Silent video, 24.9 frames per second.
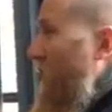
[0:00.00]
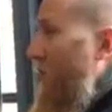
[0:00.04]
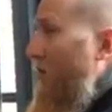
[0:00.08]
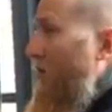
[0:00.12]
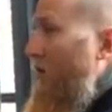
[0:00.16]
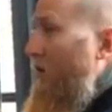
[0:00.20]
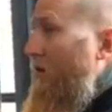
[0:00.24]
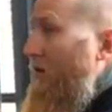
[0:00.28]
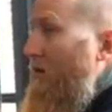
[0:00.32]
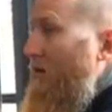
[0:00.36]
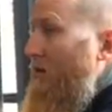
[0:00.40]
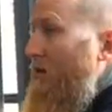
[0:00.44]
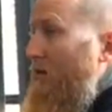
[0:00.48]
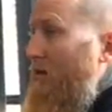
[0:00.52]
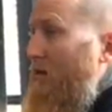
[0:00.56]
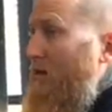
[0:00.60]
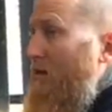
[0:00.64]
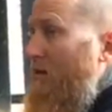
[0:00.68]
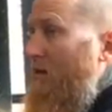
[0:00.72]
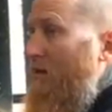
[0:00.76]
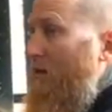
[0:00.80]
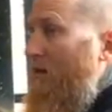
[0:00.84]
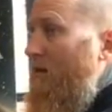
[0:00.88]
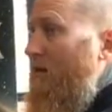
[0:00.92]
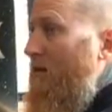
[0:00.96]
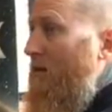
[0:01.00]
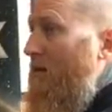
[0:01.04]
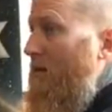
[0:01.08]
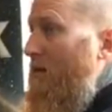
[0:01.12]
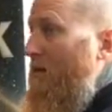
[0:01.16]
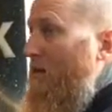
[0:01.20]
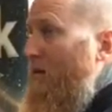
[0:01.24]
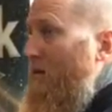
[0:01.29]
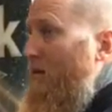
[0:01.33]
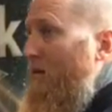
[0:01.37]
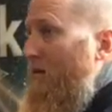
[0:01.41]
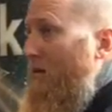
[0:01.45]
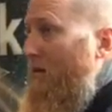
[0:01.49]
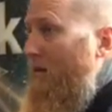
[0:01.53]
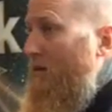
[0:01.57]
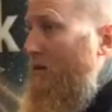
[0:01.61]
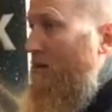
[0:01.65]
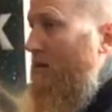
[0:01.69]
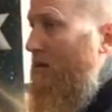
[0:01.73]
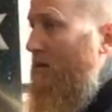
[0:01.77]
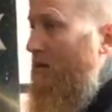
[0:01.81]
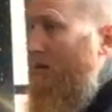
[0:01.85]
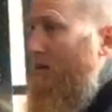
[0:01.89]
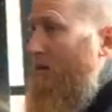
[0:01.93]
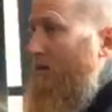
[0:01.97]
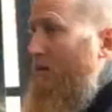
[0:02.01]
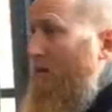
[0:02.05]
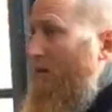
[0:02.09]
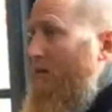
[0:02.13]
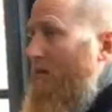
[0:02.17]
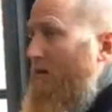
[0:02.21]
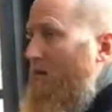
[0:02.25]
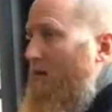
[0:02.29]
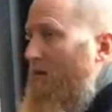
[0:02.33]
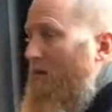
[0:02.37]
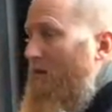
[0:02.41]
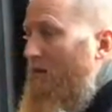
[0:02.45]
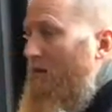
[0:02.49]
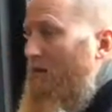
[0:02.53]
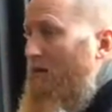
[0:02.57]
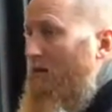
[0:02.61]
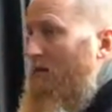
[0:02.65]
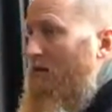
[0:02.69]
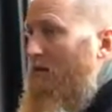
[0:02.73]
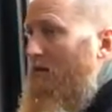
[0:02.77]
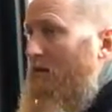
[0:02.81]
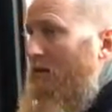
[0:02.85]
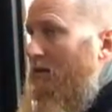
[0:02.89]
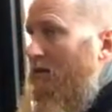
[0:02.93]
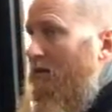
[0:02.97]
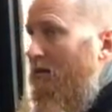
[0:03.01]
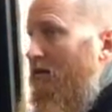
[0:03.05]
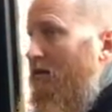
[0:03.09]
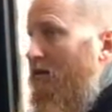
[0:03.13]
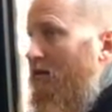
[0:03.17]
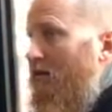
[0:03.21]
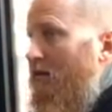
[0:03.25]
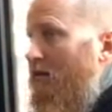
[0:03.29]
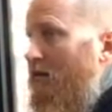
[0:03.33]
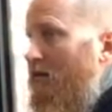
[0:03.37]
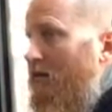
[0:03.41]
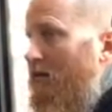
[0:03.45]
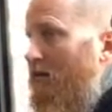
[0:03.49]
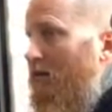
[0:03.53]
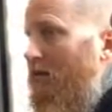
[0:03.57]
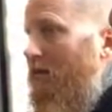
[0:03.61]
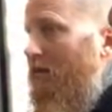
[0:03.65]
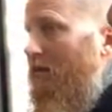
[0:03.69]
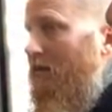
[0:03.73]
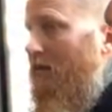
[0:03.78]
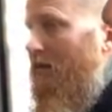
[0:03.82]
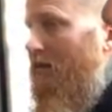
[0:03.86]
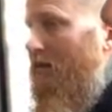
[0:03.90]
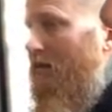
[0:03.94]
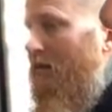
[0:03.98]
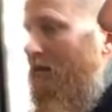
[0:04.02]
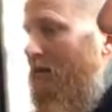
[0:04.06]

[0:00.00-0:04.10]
The person shown says nothing.